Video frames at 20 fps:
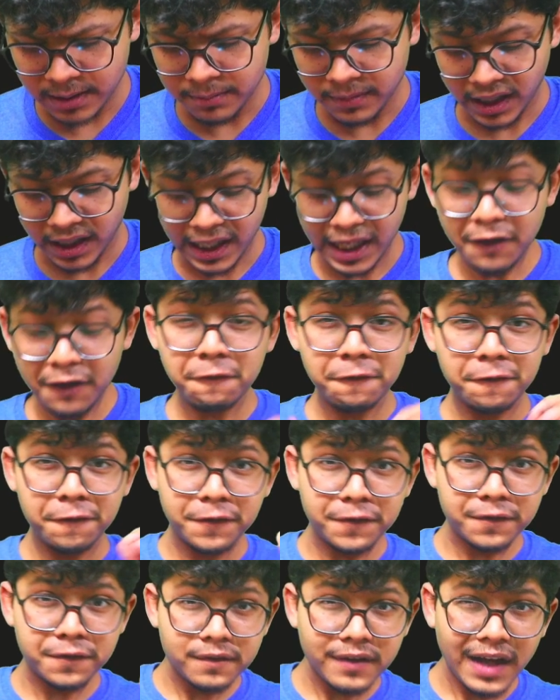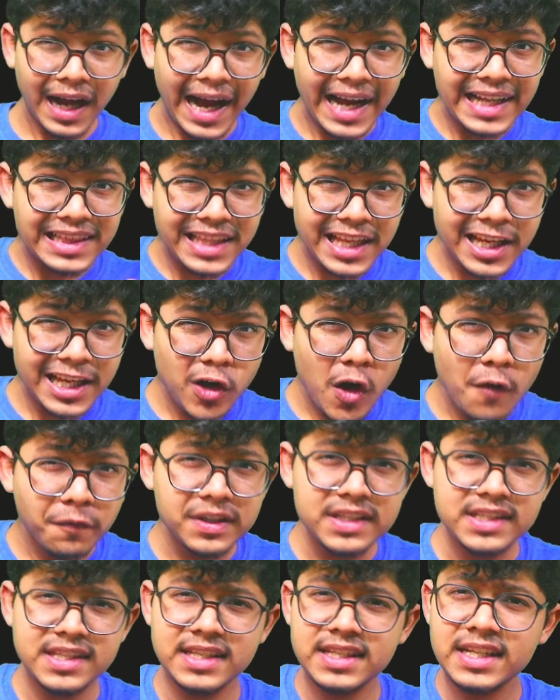if I think of
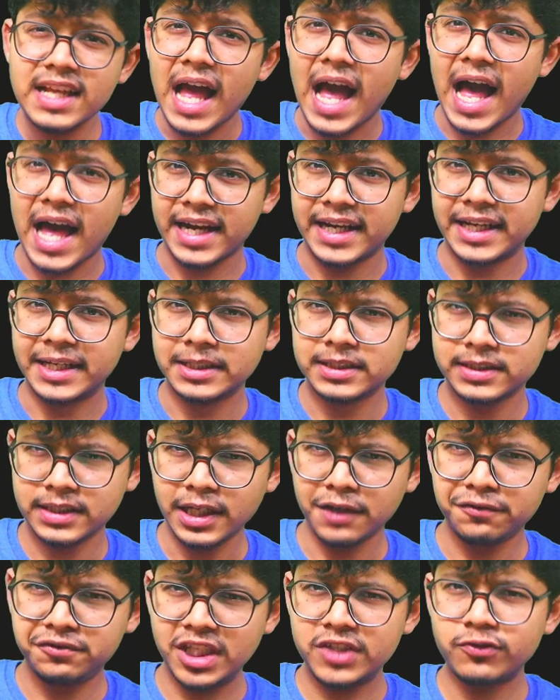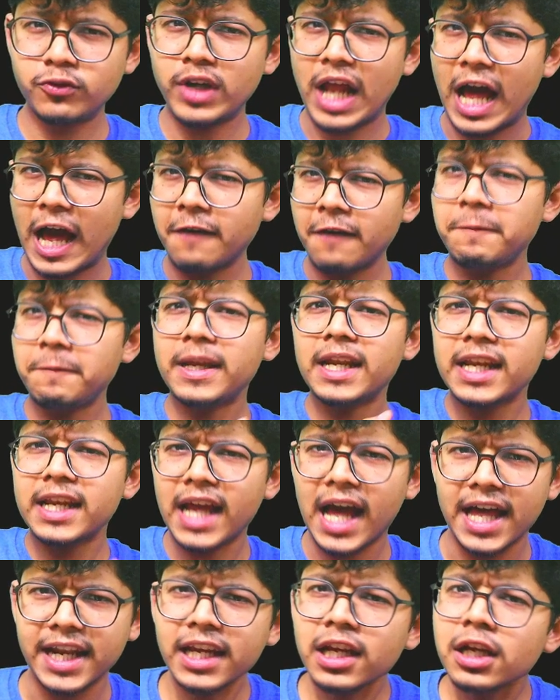this as an array, if this would have been an
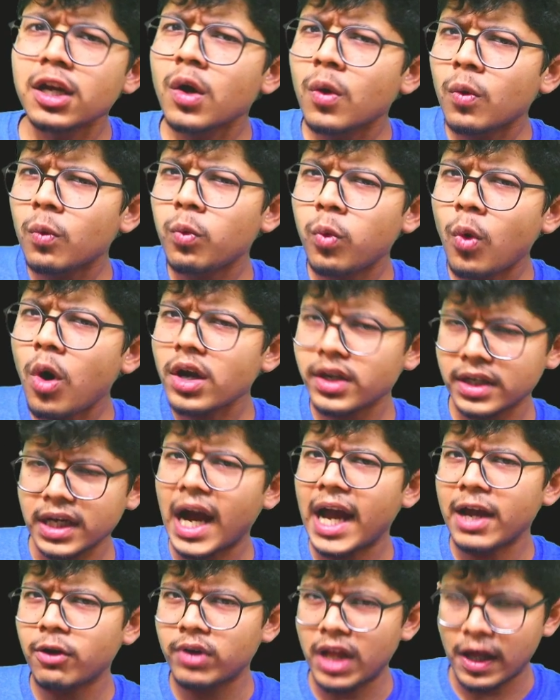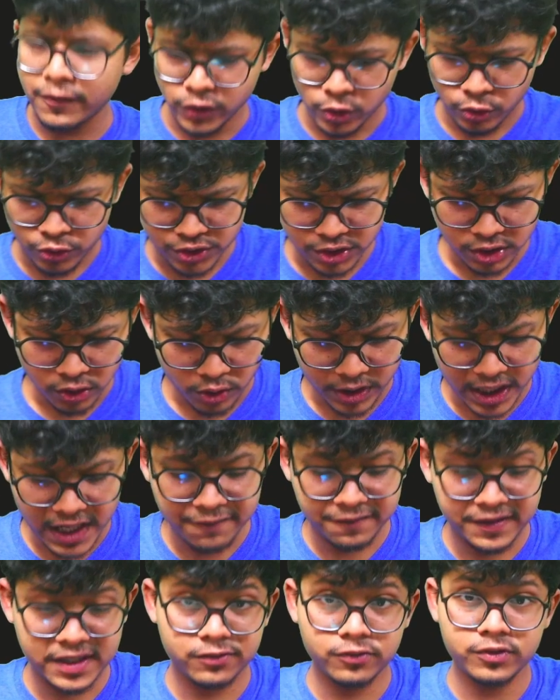array, what I could have used? Okay, if
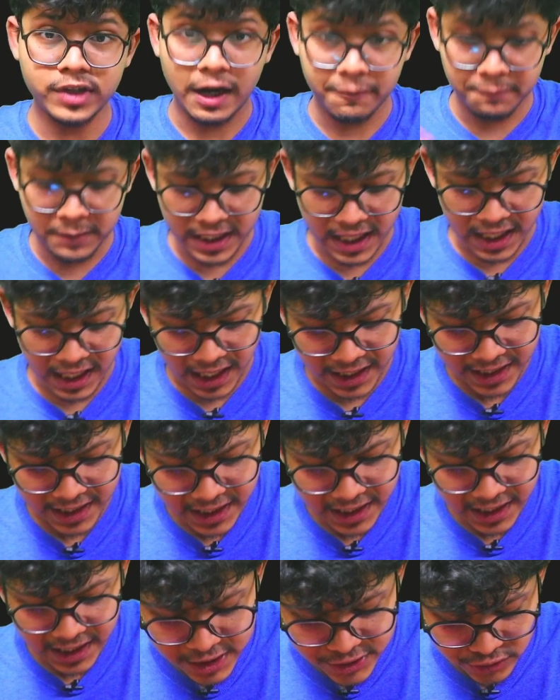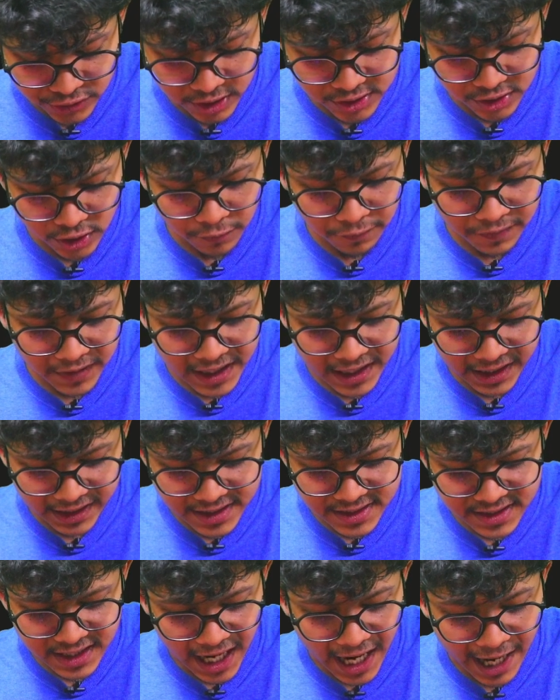this would have been an array, so instead of linked
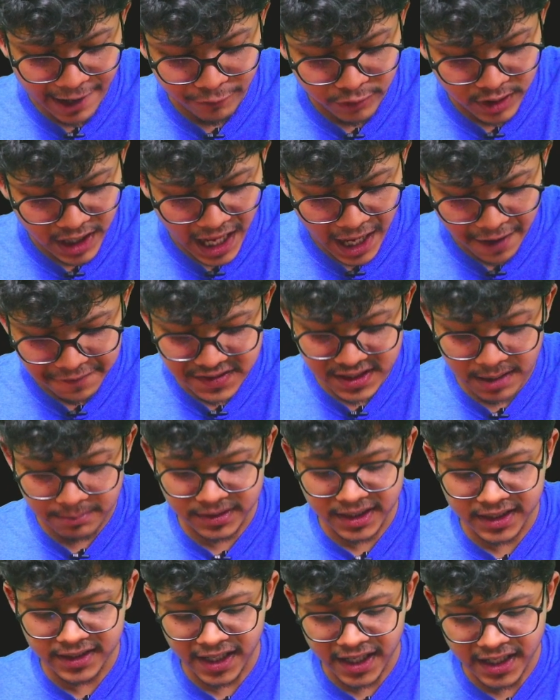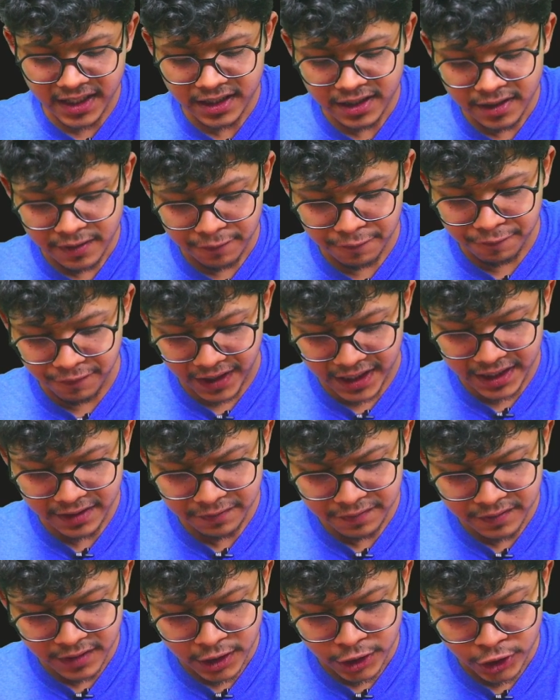list, I would have something like 5,
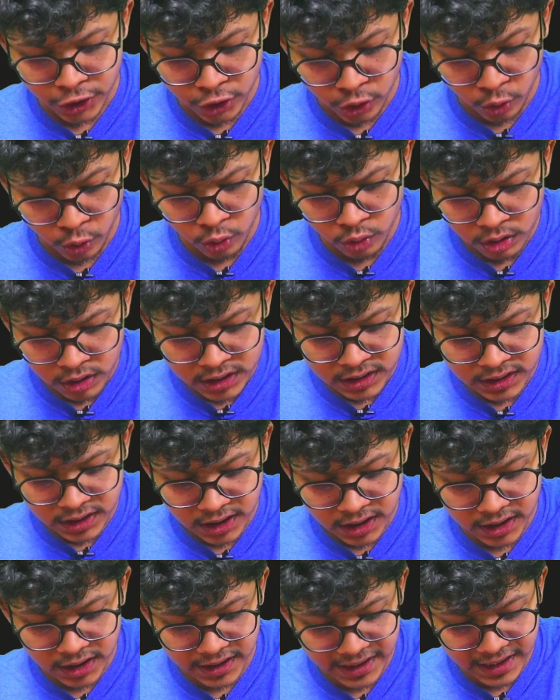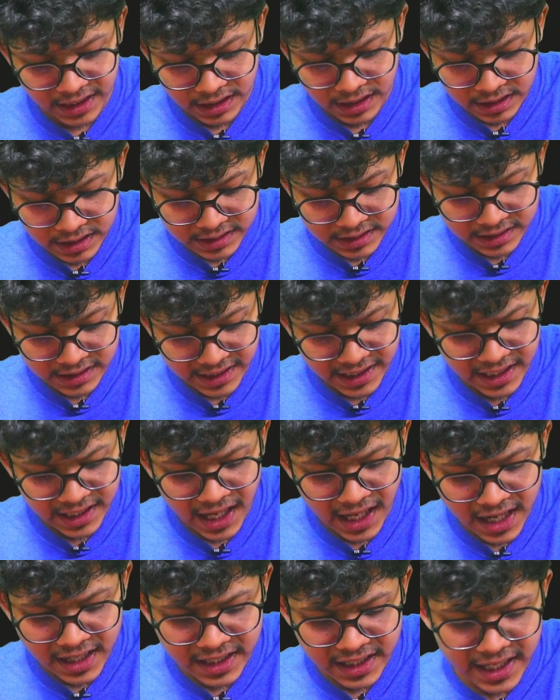2, 13, 3
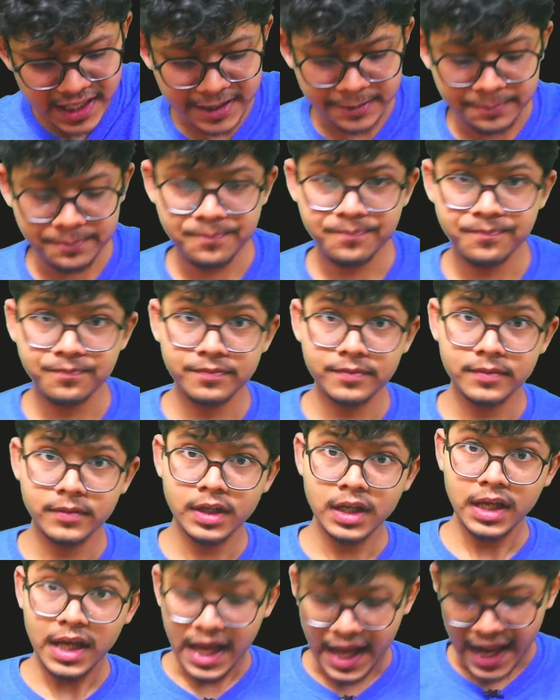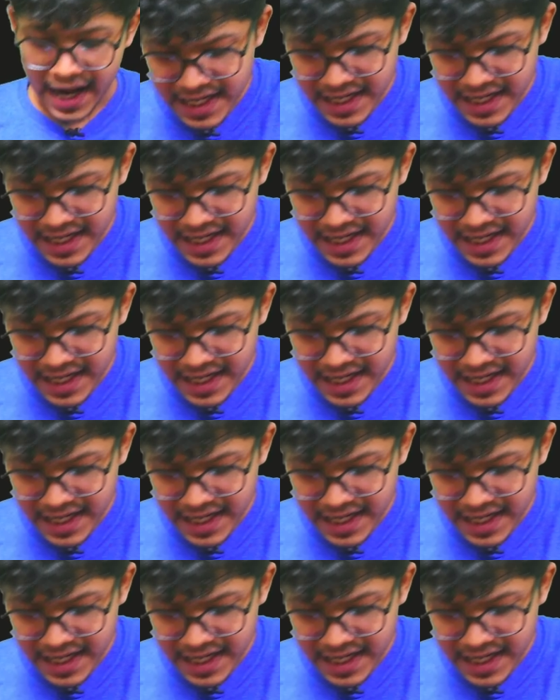and 8. And